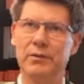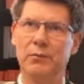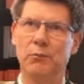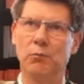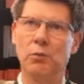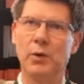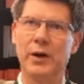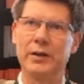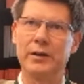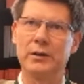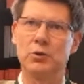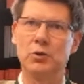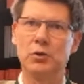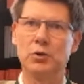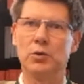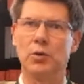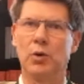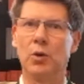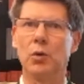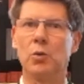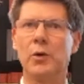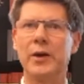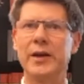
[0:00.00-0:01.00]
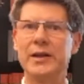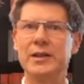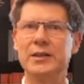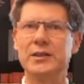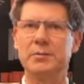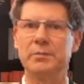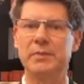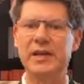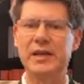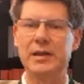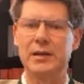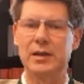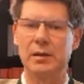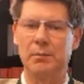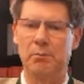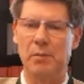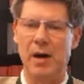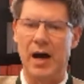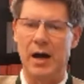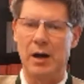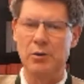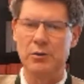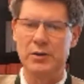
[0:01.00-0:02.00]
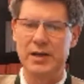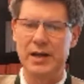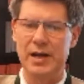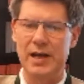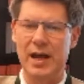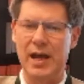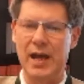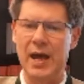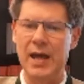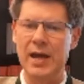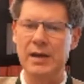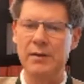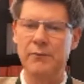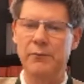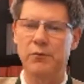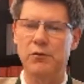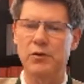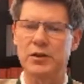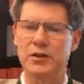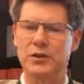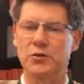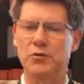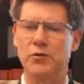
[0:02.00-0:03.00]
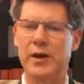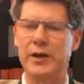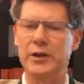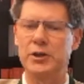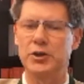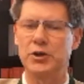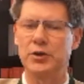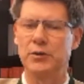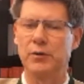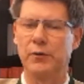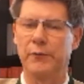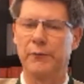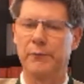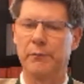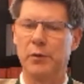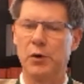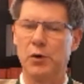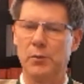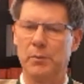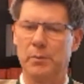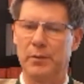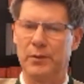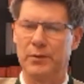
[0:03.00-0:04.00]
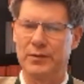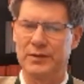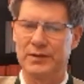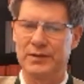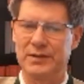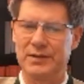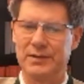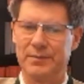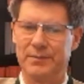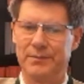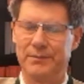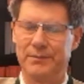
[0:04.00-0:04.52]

one could already speak about a frustration of purpose.